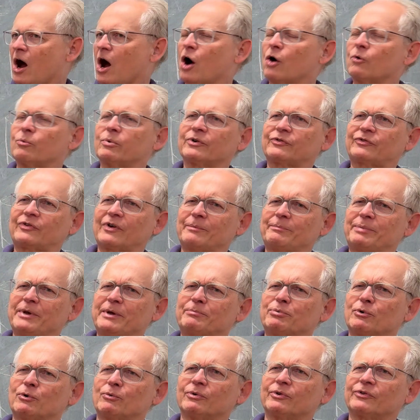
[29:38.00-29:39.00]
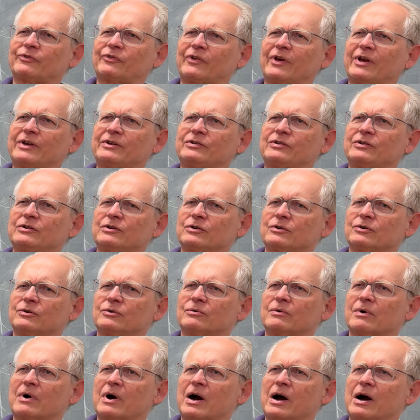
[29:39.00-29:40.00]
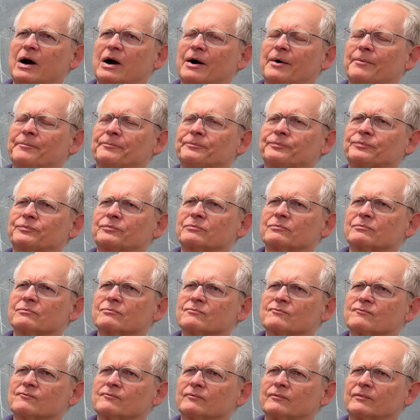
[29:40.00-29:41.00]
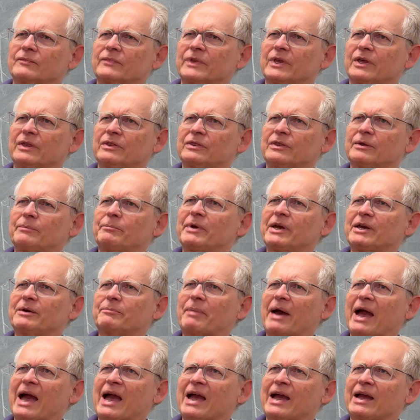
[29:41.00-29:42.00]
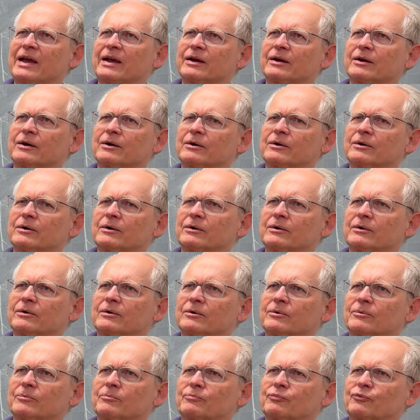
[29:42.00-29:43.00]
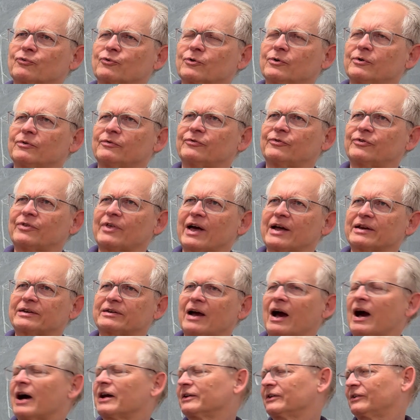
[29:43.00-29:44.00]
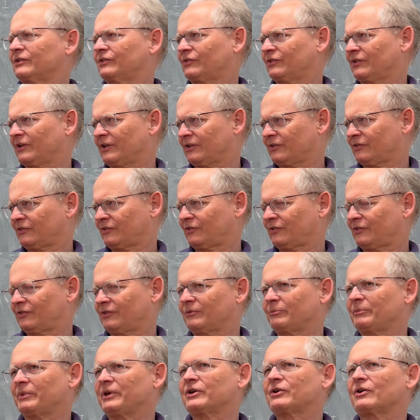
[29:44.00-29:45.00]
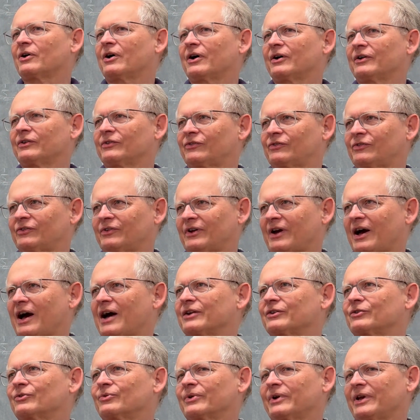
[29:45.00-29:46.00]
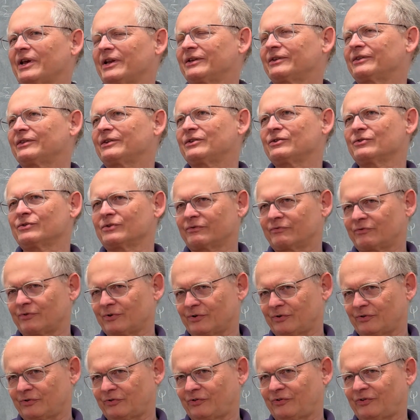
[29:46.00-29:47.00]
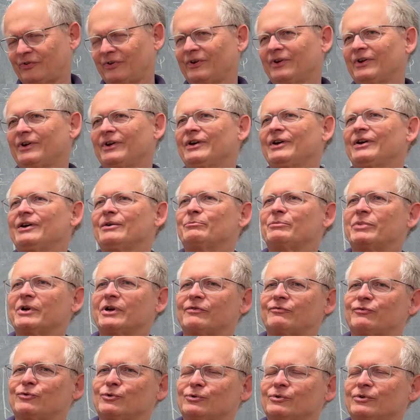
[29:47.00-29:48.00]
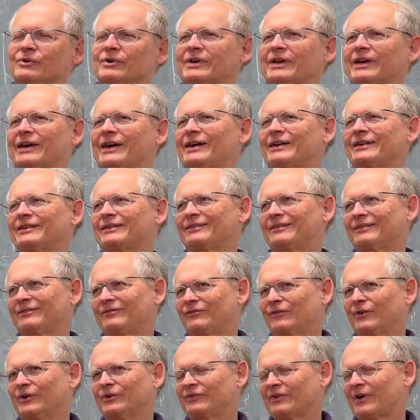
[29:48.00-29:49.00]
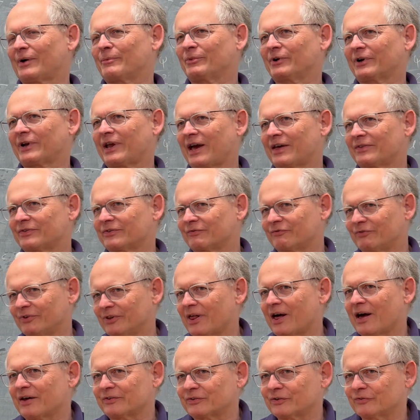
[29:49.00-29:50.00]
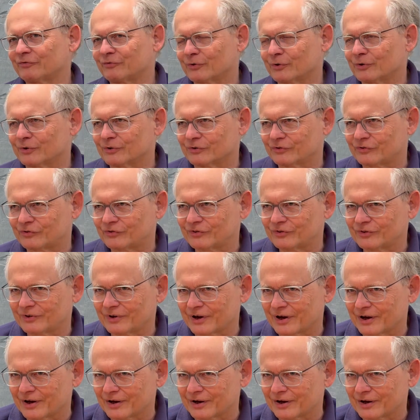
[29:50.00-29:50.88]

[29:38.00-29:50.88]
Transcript: Oh well, some people will say to you, the Big Bang proves that God exists because God created the universe. But if you look at, for example, Catholic philosophers